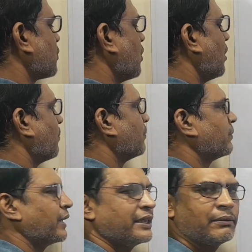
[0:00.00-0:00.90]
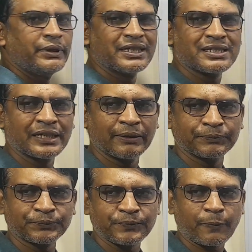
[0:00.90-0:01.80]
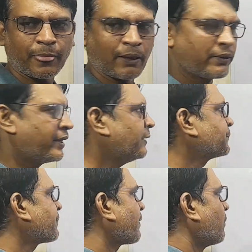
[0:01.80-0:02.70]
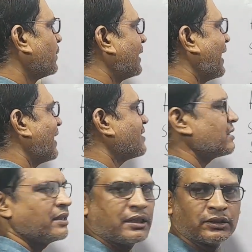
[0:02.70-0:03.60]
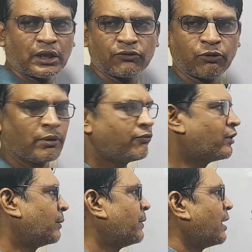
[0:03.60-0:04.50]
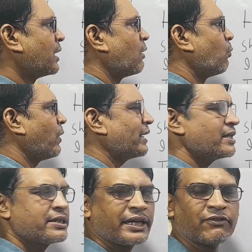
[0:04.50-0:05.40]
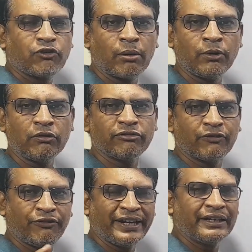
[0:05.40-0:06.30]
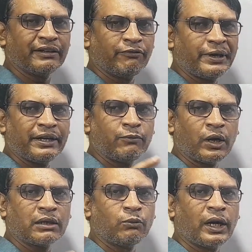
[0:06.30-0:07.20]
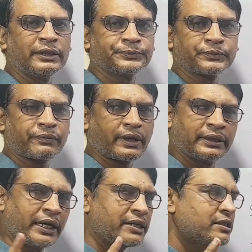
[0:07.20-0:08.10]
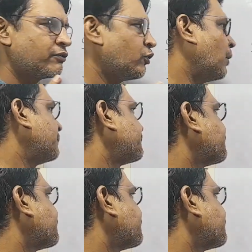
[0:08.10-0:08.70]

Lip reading: Tom, it will be the same. Okay. With has, third form of verb. Now, one is second form of win. Win, won, won. That is the form.